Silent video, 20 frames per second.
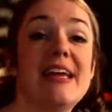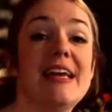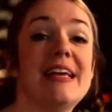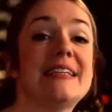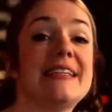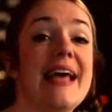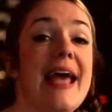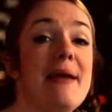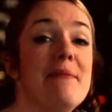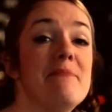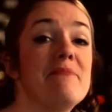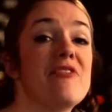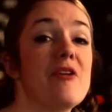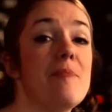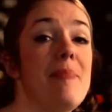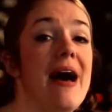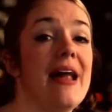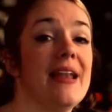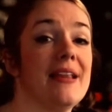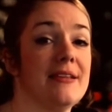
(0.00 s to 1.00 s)
is aim for
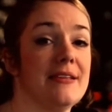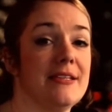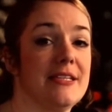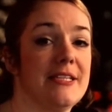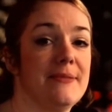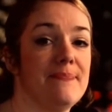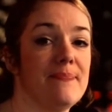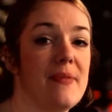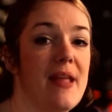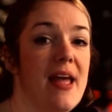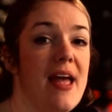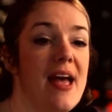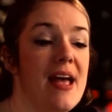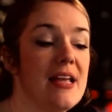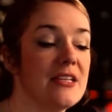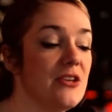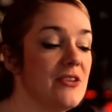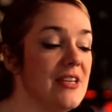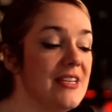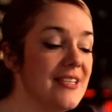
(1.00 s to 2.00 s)
balance.
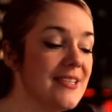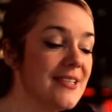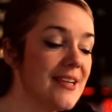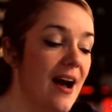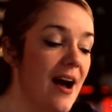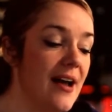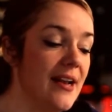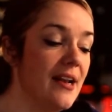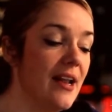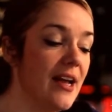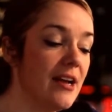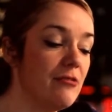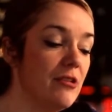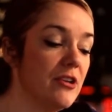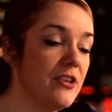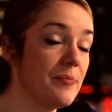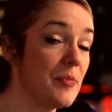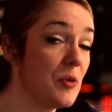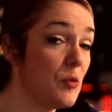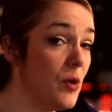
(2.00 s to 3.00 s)
So this is kind of like
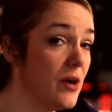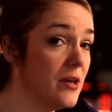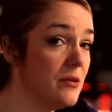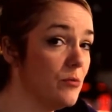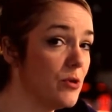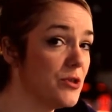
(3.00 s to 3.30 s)
rule number 1,